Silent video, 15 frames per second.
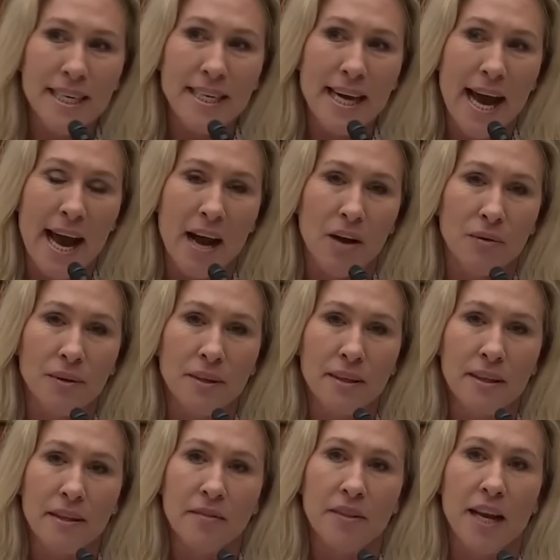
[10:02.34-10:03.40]
the account
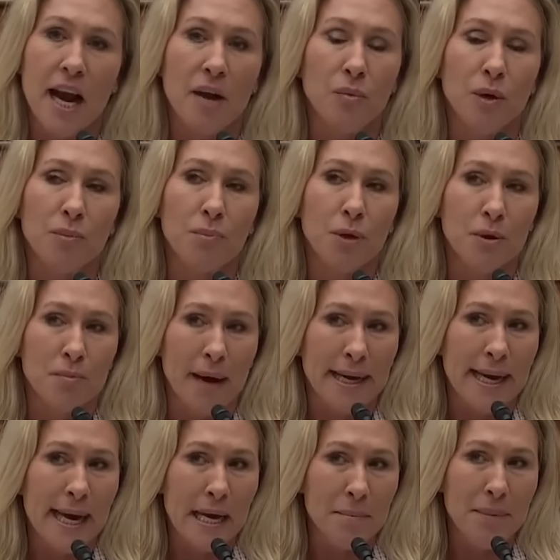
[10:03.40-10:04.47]
that I would put my
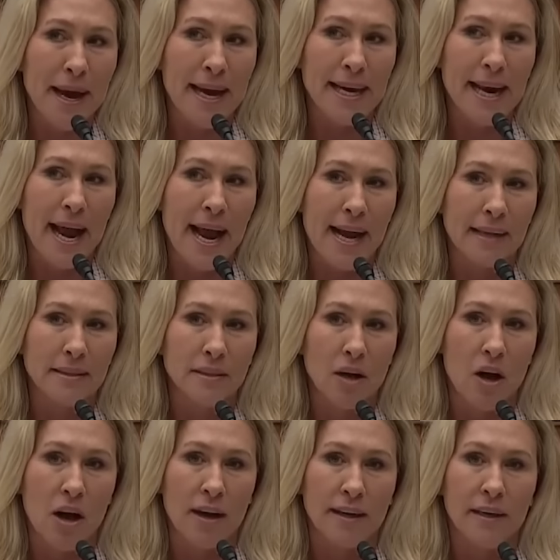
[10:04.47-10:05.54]
campaign ads
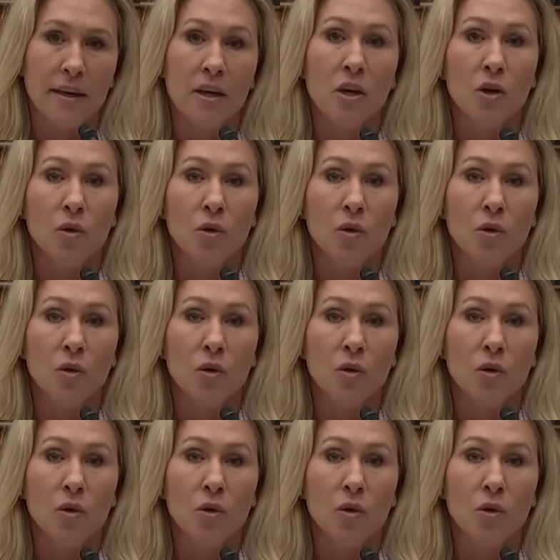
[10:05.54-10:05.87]
on,